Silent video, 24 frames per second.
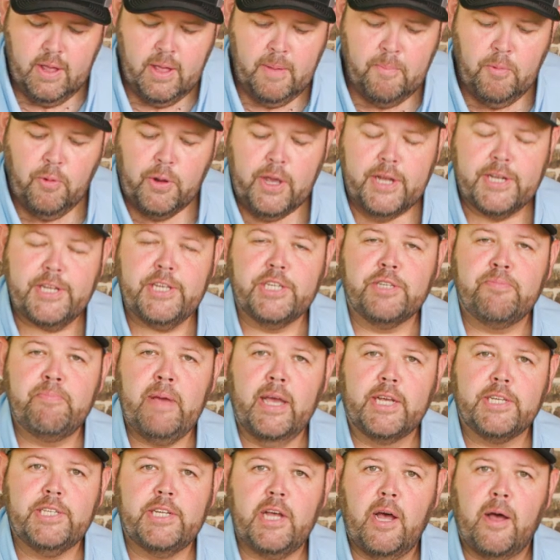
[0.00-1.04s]
I'm gonna get this
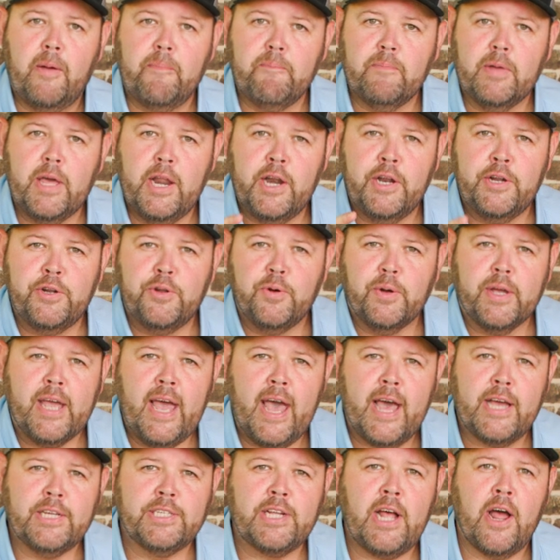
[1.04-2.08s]
mixed up and get it into a
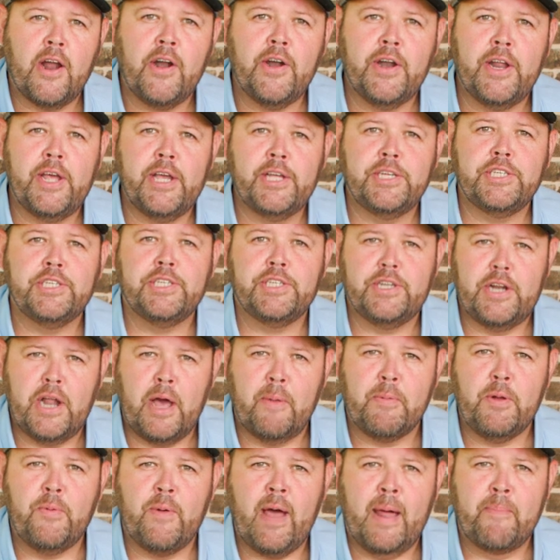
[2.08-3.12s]
cast iron dish.
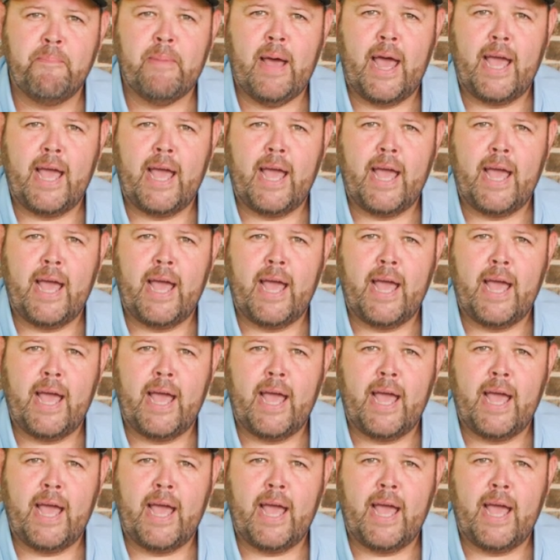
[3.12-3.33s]
I'll be right